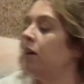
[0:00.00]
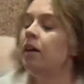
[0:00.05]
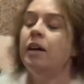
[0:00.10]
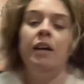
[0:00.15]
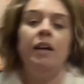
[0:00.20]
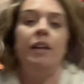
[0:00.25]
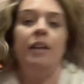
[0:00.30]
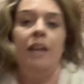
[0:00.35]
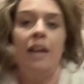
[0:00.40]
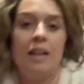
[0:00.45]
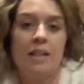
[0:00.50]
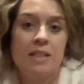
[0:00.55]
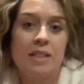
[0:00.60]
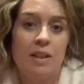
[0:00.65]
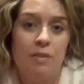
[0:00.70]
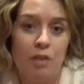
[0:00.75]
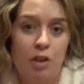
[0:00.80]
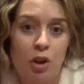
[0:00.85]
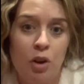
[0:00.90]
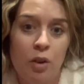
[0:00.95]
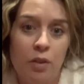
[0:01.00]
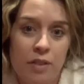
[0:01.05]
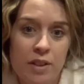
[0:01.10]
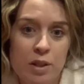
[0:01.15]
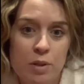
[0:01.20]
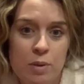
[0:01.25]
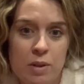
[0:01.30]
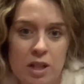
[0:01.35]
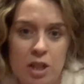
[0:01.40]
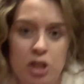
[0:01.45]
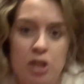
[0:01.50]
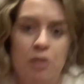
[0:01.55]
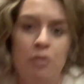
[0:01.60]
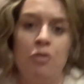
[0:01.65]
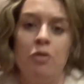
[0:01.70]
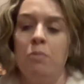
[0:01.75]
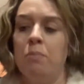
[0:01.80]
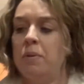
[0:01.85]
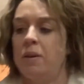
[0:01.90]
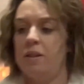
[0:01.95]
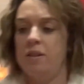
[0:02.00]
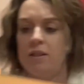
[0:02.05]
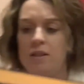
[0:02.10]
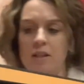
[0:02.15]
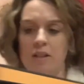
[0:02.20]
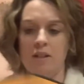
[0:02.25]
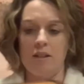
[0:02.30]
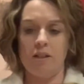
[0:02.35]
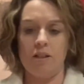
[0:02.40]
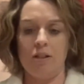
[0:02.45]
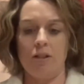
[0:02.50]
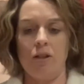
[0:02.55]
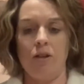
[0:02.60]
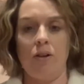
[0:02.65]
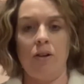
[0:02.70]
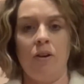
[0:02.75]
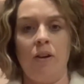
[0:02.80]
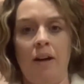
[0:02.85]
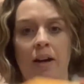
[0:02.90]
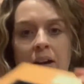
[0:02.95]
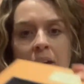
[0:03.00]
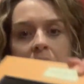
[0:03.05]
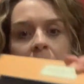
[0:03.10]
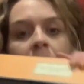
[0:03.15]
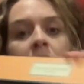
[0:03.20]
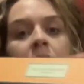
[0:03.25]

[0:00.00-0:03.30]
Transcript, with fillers: next gift I got, and this was actually from my sister, and